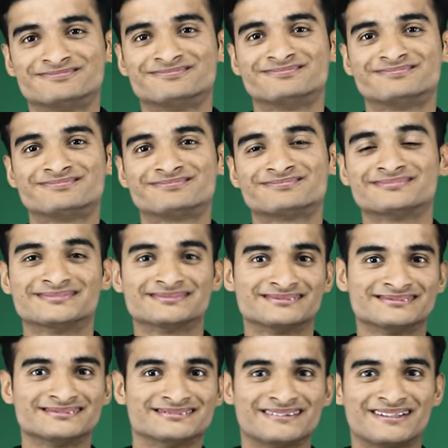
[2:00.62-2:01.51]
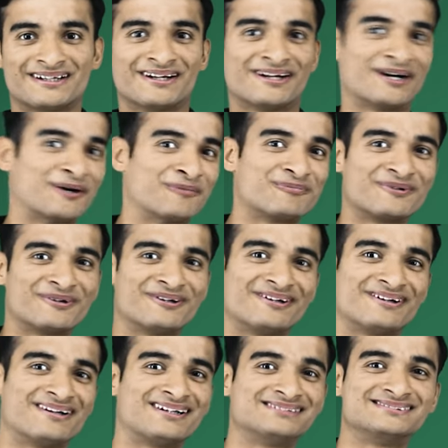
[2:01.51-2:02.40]
Interested for the courses?
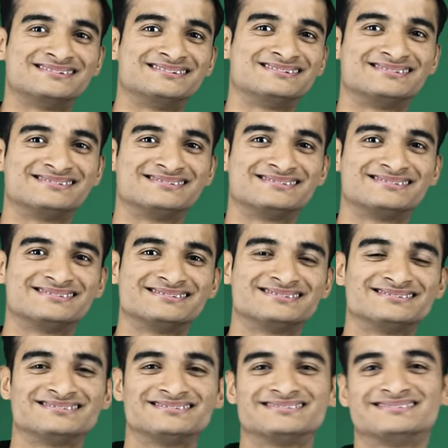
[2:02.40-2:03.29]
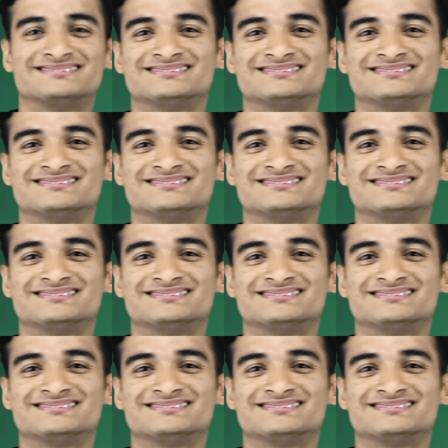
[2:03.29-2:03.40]
Come join now.